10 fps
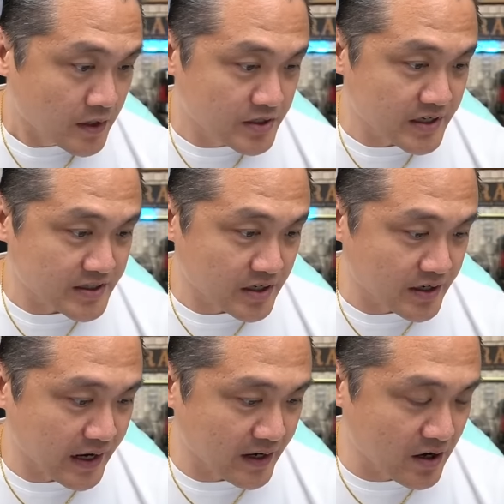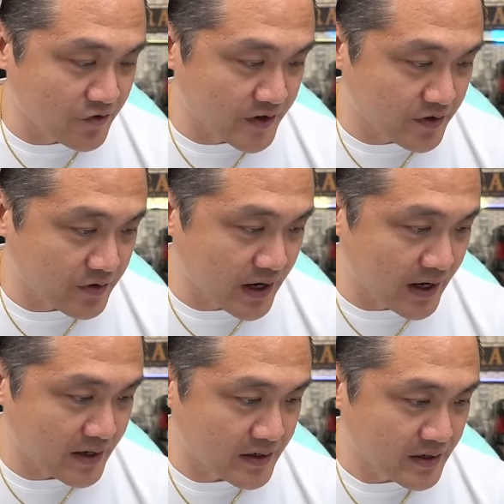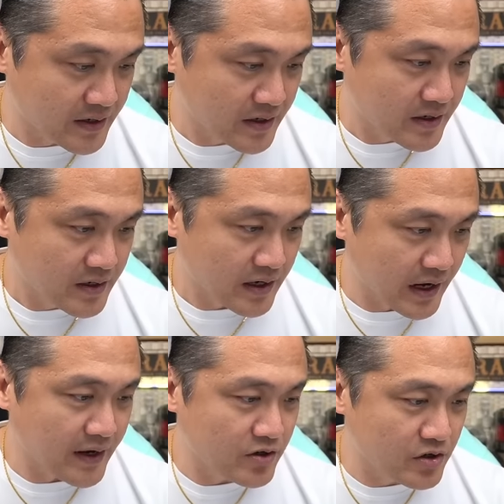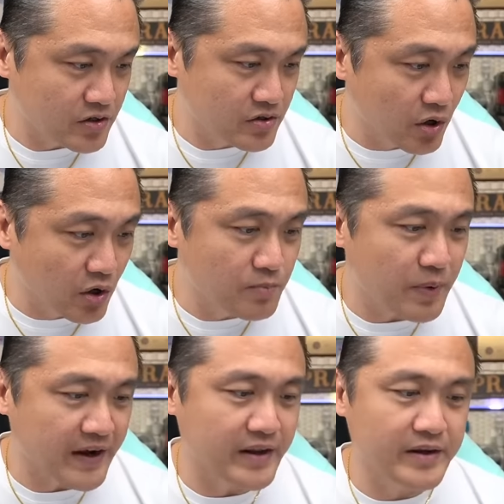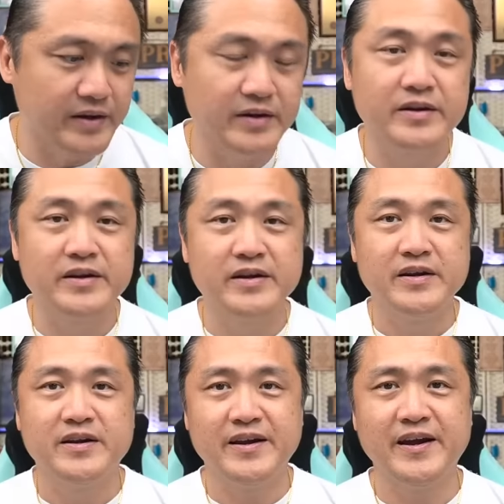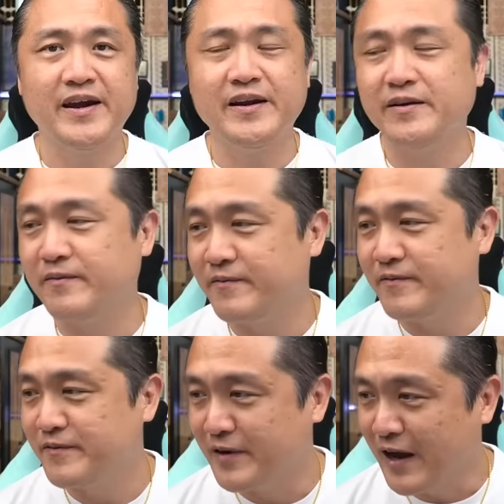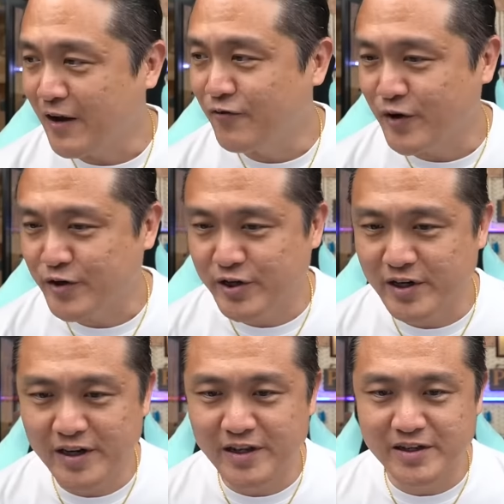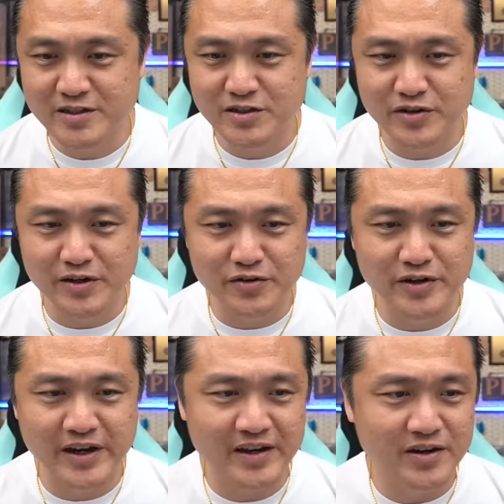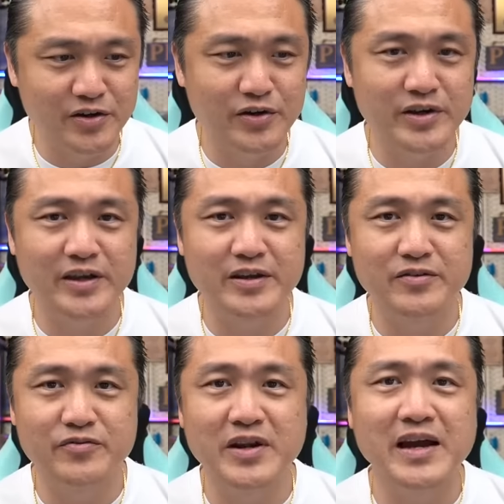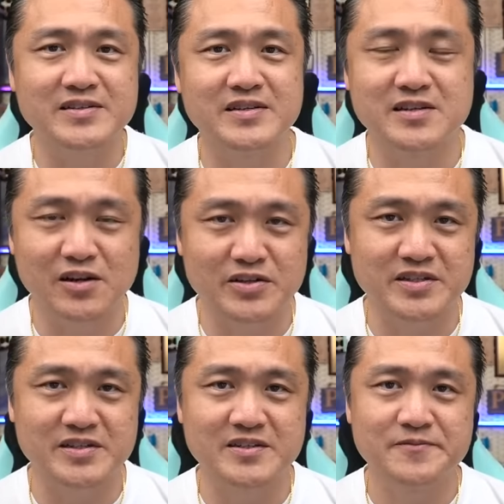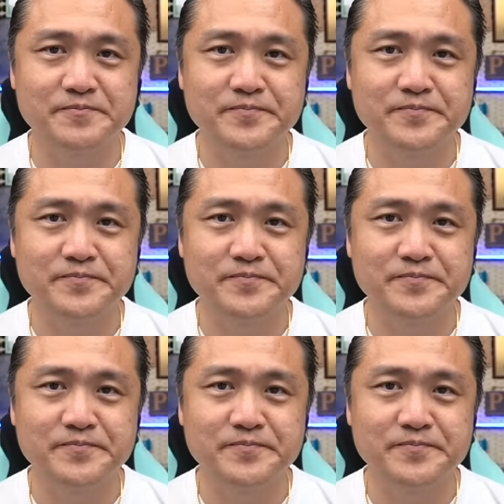You just got to hang out for the ride and don't panic. And unfortunately, the student wrote that, you know, he realized his losses.